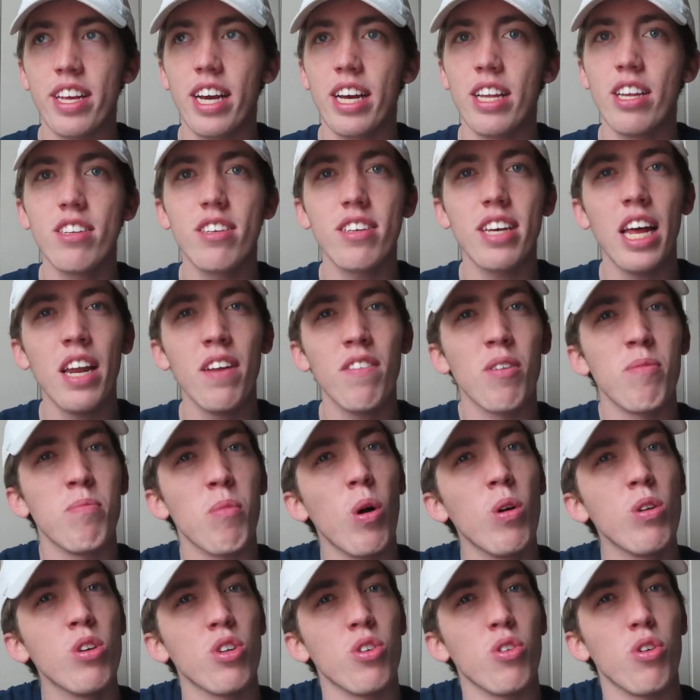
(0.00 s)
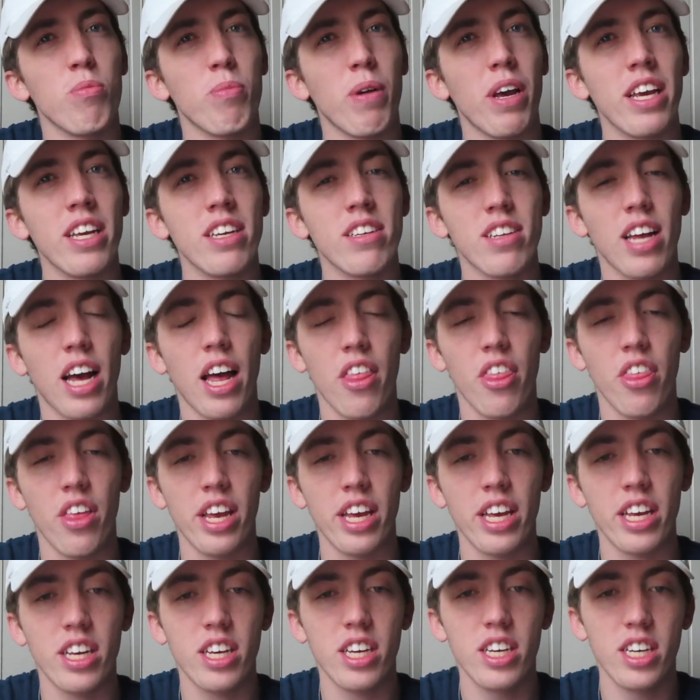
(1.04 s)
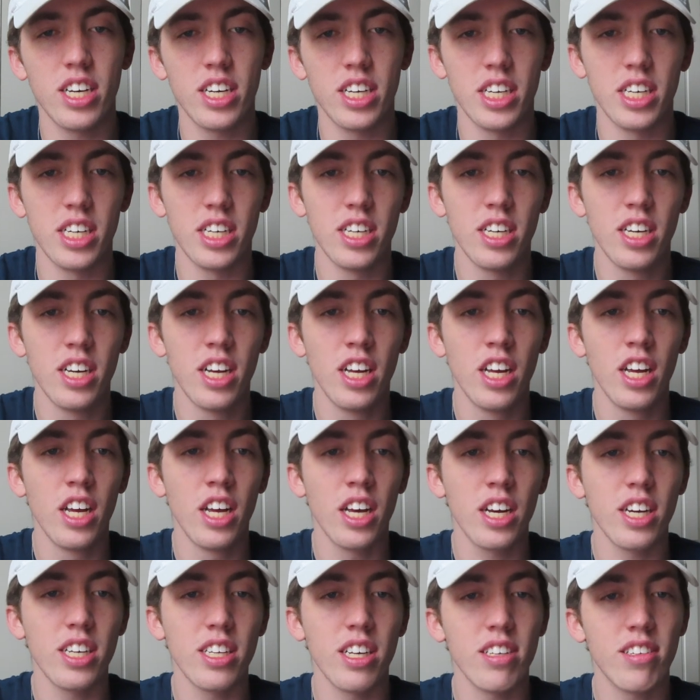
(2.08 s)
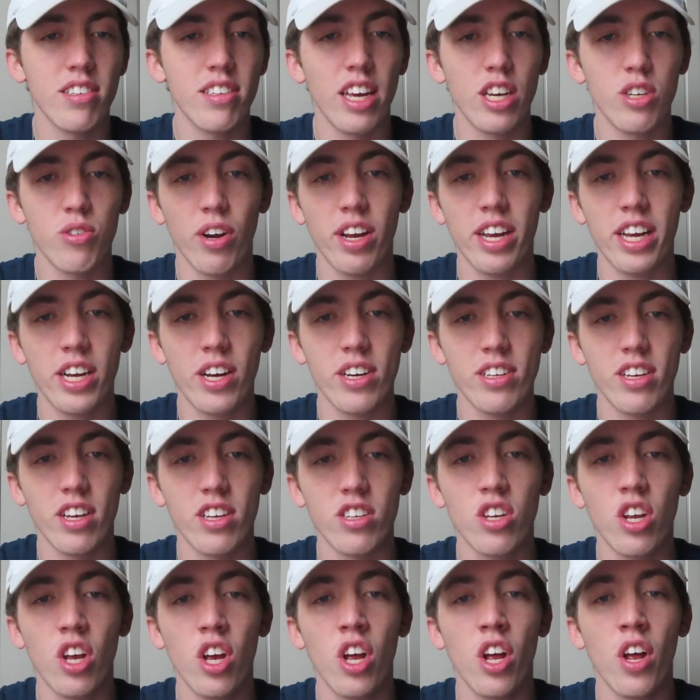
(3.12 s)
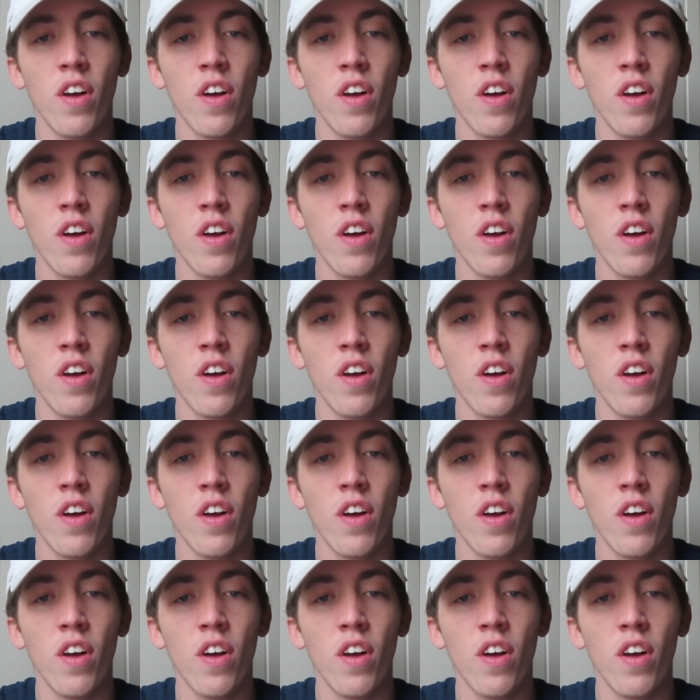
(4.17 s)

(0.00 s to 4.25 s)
And it's kind of emotional based, I think, because it says right here, it says,